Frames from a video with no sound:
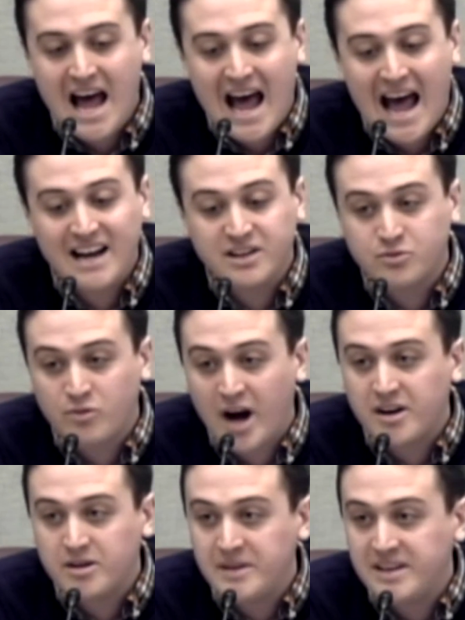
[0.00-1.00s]
And it's
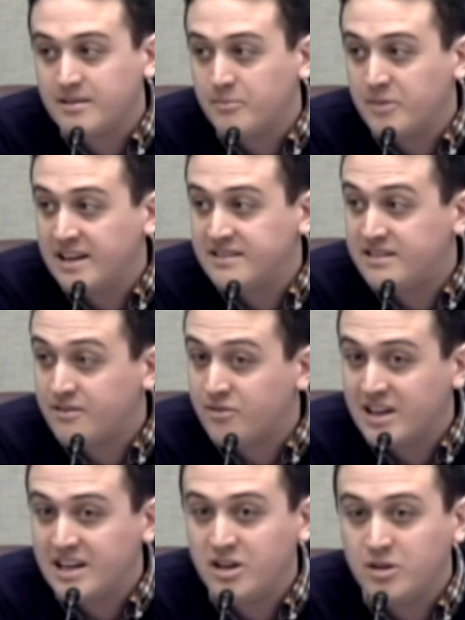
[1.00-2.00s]
rare to meet someone that's
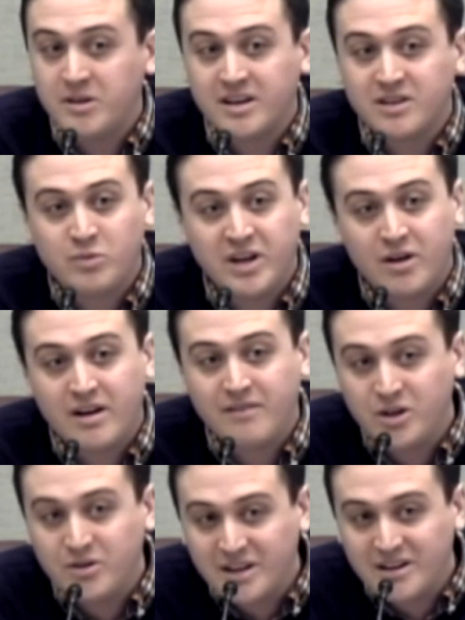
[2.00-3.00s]
different than you because we don't have
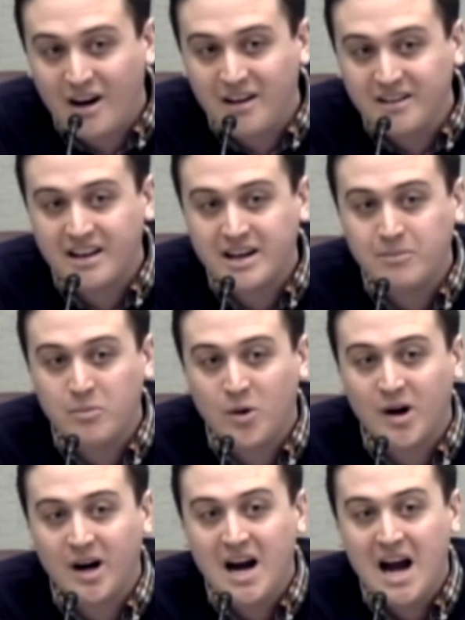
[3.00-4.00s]
union halls
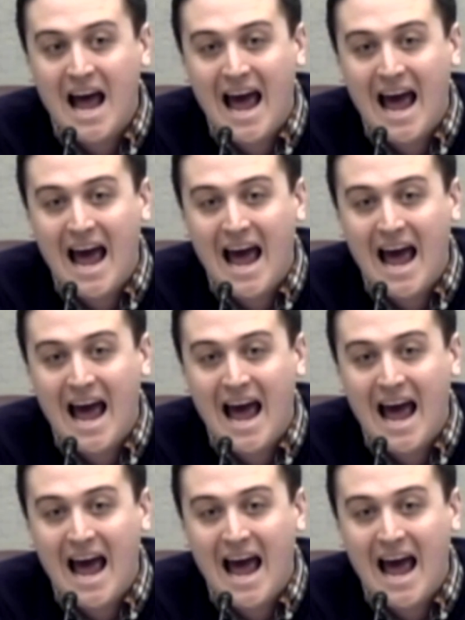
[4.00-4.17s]
anymore